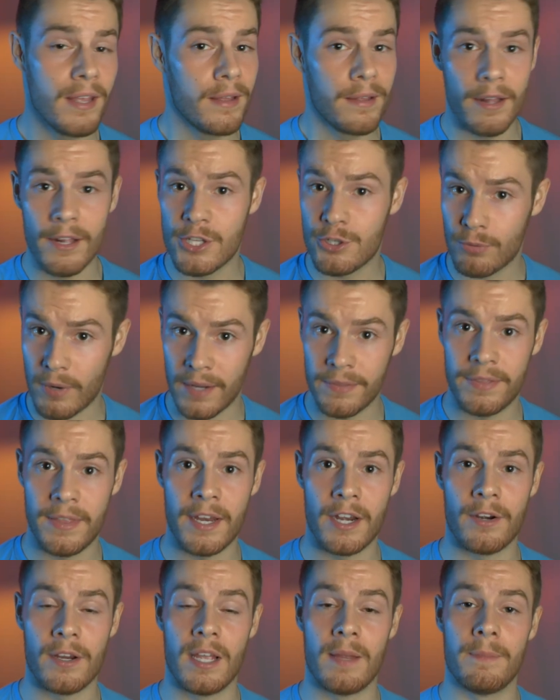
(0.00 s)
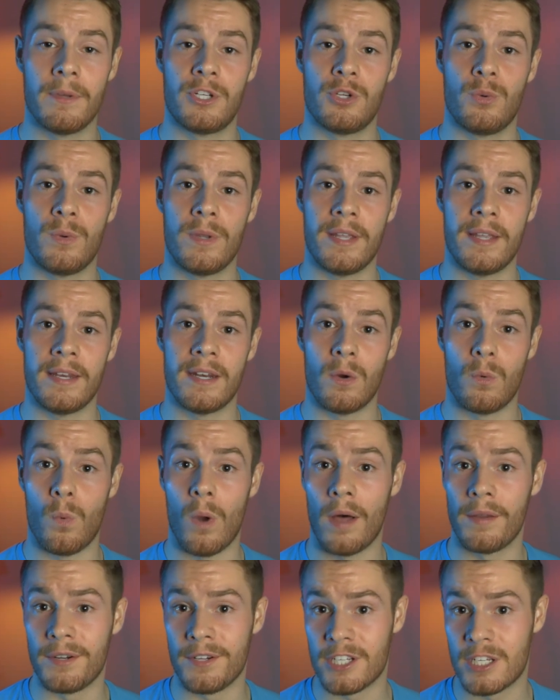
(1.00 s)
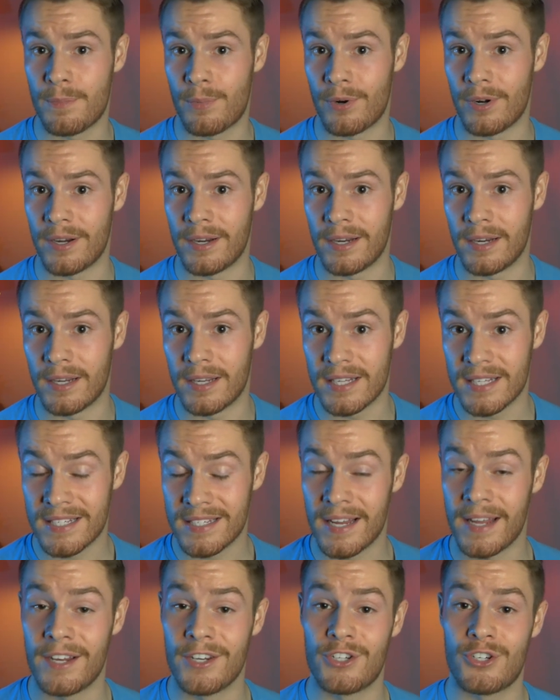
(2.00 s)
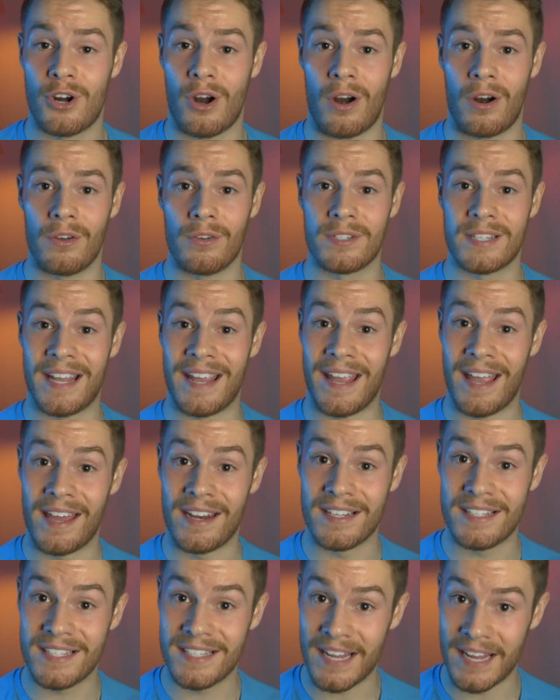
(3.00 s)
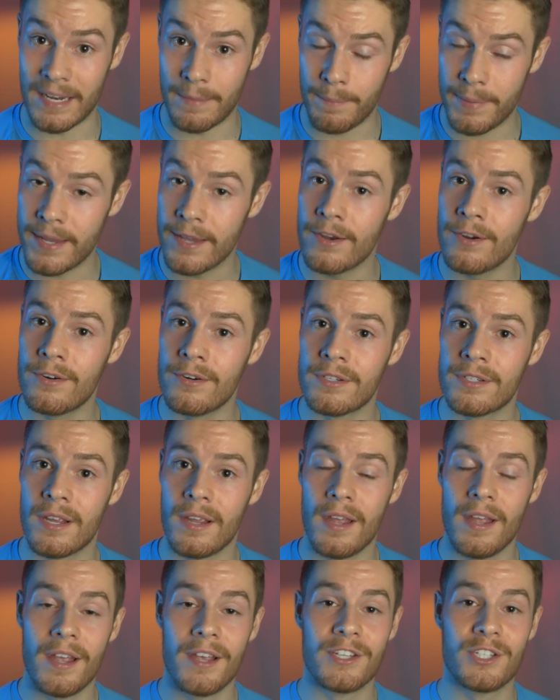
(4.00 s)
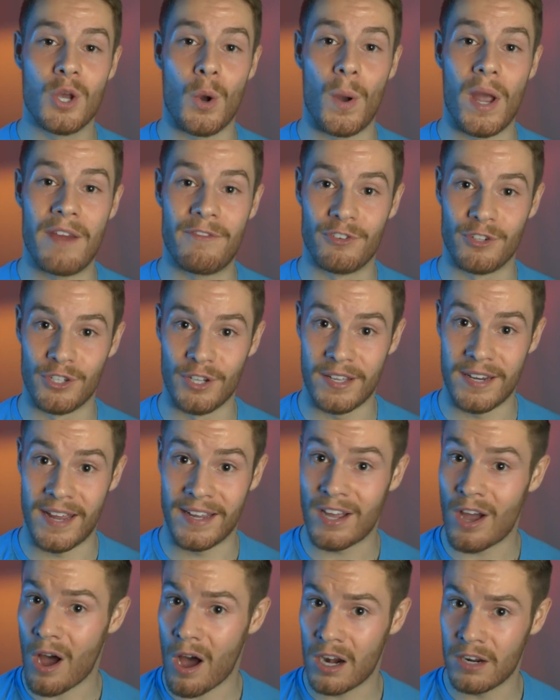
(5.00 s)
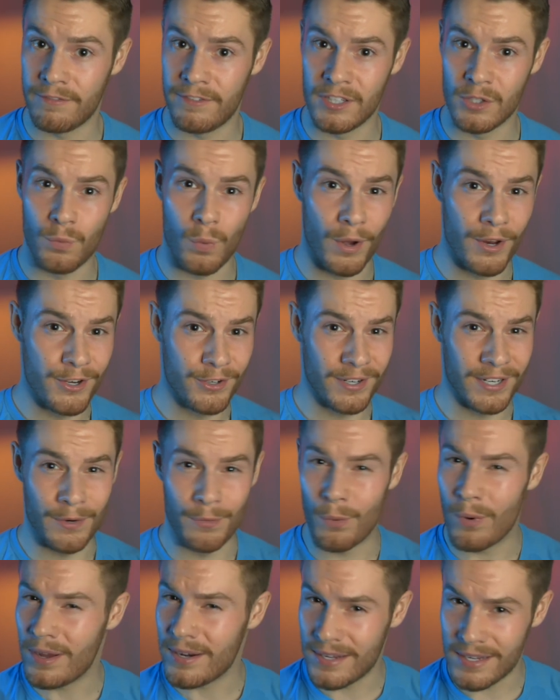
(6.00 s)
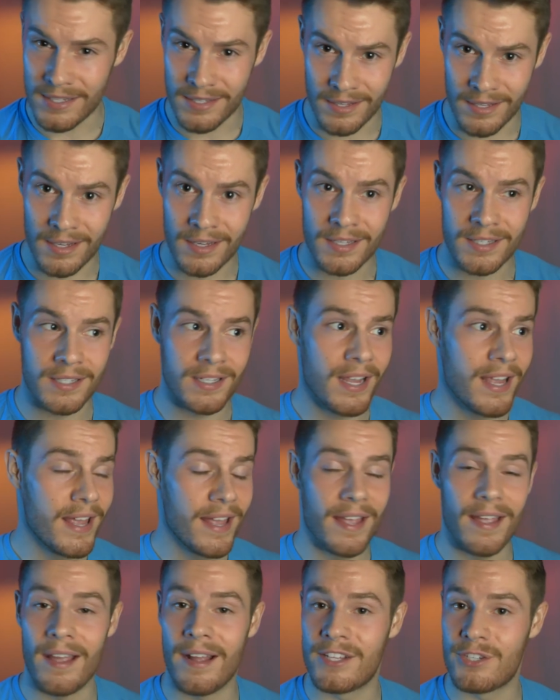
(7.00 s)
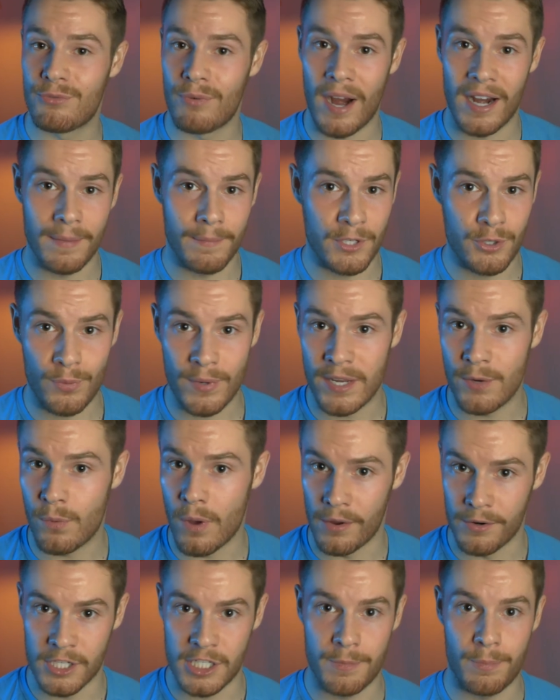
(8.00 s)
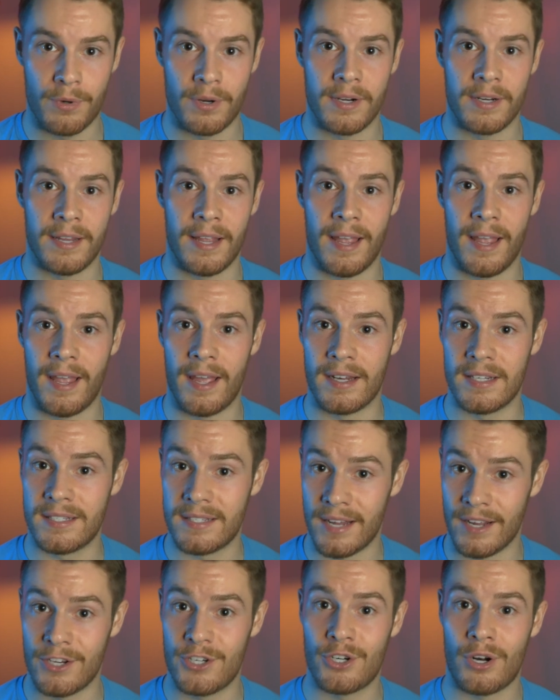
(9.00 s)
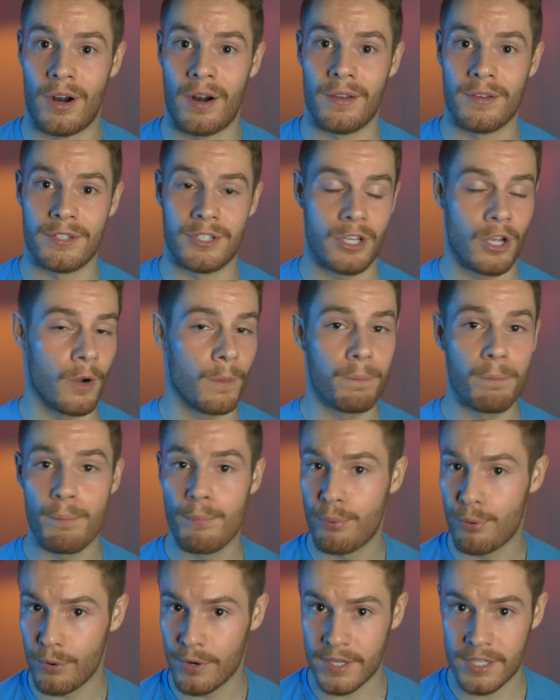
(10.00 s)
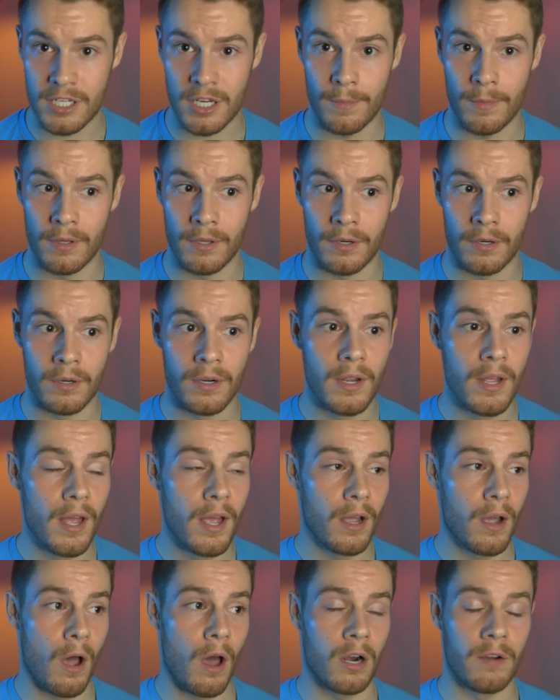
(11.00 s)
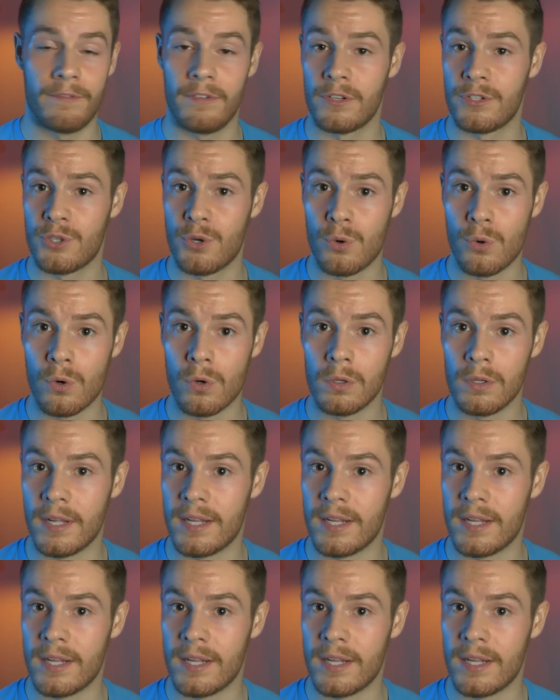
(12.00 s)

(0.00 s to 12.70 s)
It's right there in between Weldon Spring, St. Charles, and St. Peters. So if you're looking at Cottleville wondering, what is this? It's right in between Weldon Spring and St. Charles, so pretty similar. Cottleville's cool.